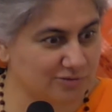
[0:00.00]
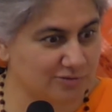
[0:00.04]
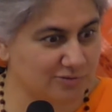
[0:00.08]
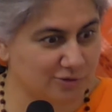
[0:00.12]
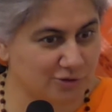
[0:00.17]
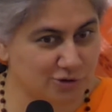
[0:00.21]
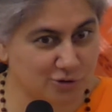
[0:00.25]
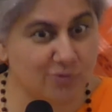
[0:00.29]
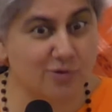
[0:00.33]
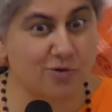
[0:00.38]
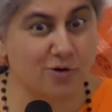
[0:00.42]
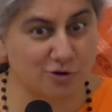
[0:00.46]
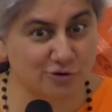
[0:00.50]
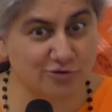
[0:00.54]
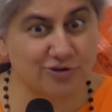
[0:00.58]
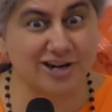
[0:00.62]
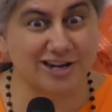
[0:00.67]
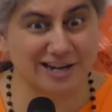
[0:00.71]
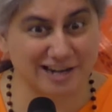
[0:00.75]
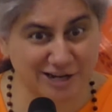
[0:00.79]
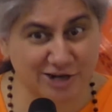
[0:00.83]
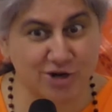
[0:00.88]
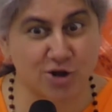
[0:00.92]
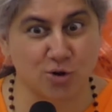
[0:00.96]
you
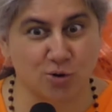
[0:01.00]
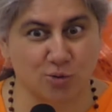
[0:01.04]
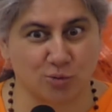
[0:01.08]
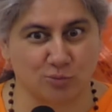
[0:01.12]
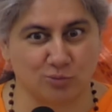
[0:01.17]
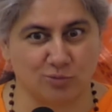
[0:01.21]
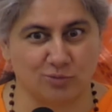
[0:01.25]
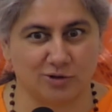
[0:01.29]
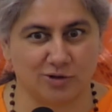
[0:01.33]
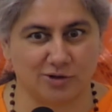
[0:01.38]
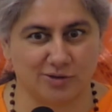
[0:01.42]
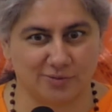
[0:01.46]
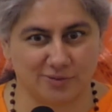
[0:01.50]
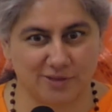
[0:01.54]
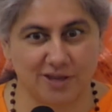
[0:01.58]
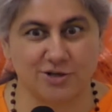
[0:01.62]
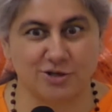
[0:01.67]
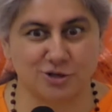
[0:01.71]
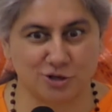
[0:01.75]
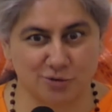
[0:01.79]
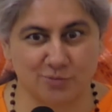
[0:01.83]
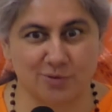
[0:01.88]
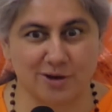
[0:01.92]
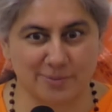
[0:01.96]
already know that
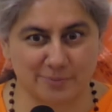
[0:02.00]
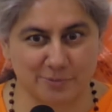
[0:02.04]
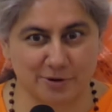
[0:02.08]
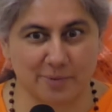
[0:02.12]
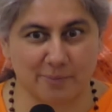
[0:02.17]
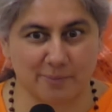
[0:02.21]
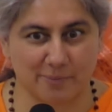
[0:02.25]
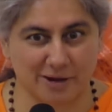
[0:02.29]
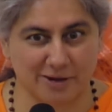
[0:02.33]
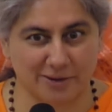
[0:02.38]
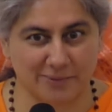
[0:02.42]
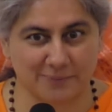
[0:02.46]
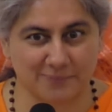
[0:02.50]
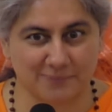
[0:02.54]
you are Brahman.